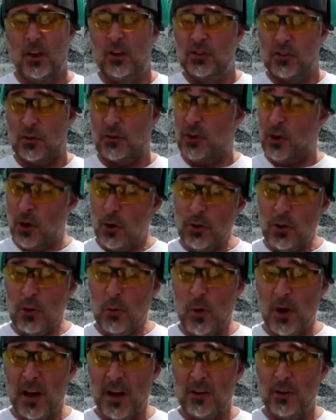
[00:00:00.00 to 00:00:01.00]
So the only
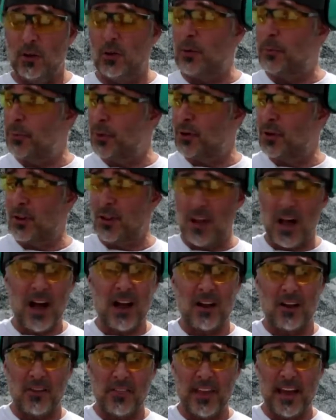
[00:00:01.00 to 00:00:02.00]
one who can put a
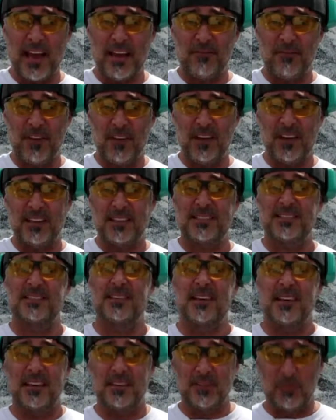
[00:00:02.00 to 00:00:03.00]
lock on that
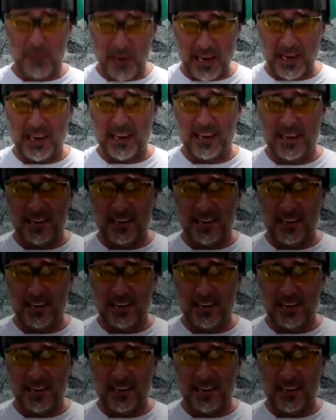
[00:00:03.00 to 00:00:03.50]
fence is me.